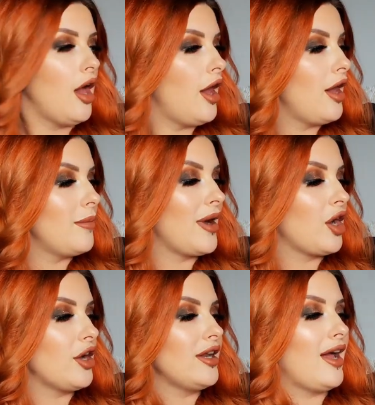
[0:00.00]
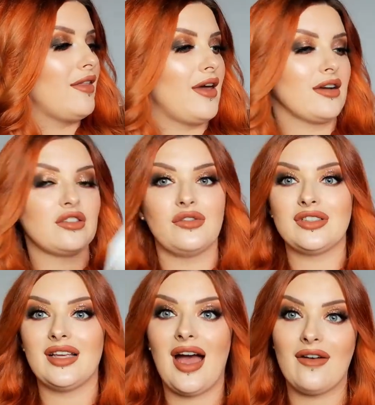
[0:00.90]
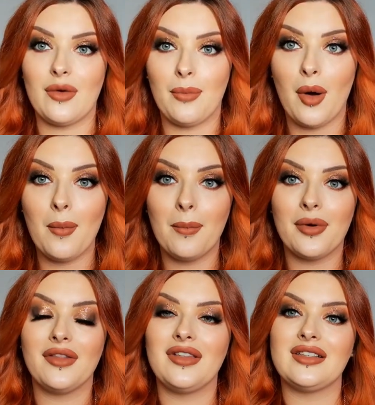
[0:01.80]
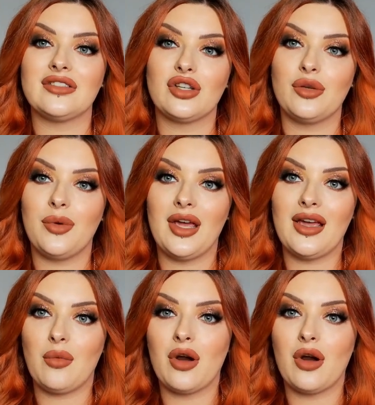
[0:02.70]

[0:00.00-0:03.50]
I got it like that because obviously I have a bump and this is going to be